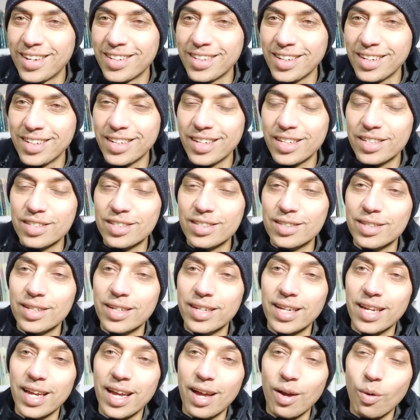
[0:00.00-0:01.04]
that yes,
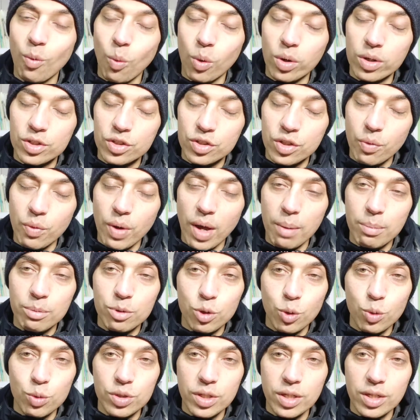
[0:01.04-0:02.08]
whatsoever I'm
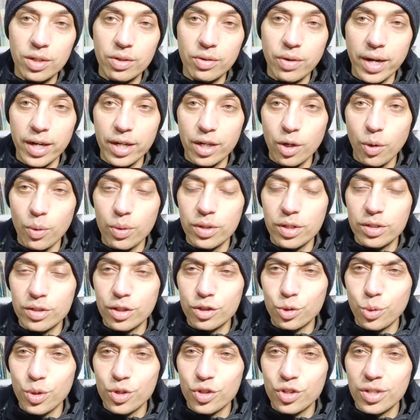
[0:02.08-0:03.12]
choosing right now in the
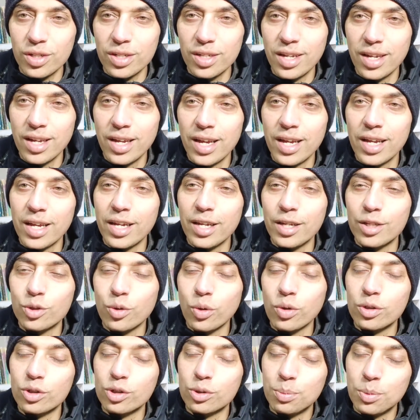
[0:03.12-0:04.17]
situation is
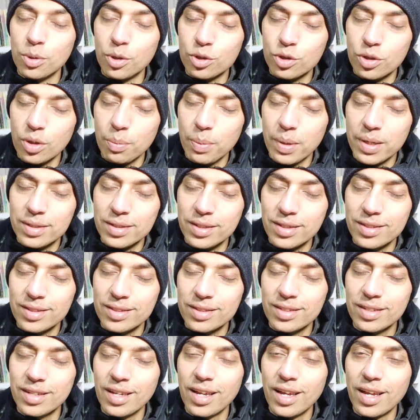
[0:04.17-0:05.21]
on spiritual
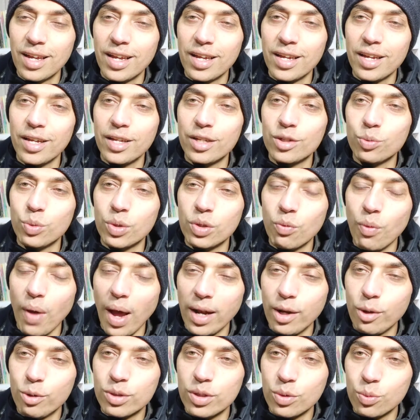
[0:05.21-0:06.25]
basis is with
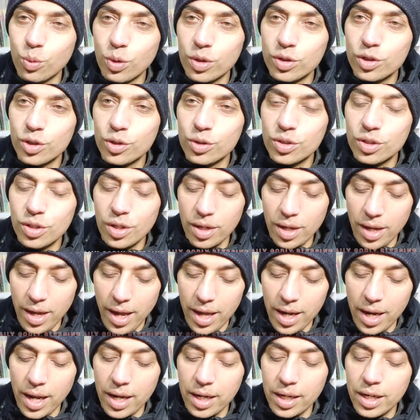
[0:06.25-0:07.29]
values and virtues,
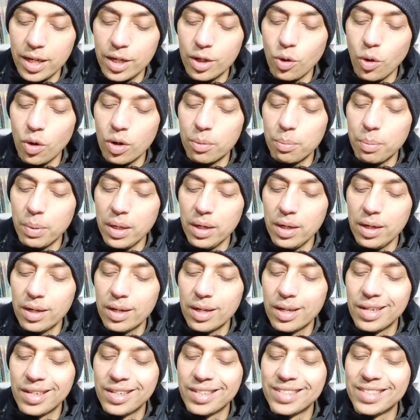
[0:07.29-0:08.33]
and I need not be
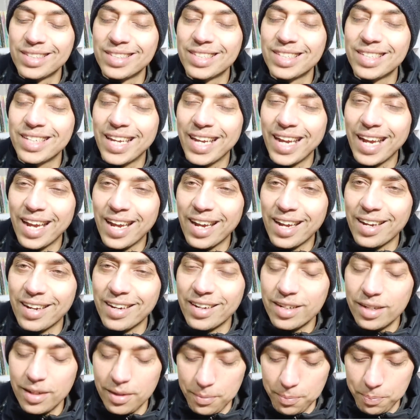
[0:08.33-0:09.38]

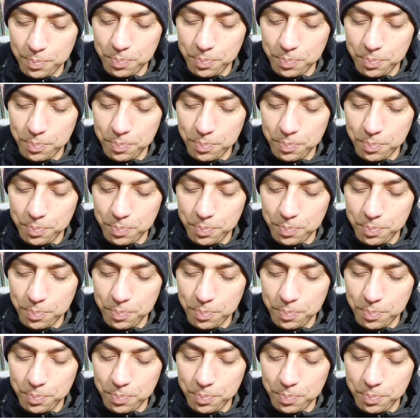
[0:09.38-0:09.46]
scared.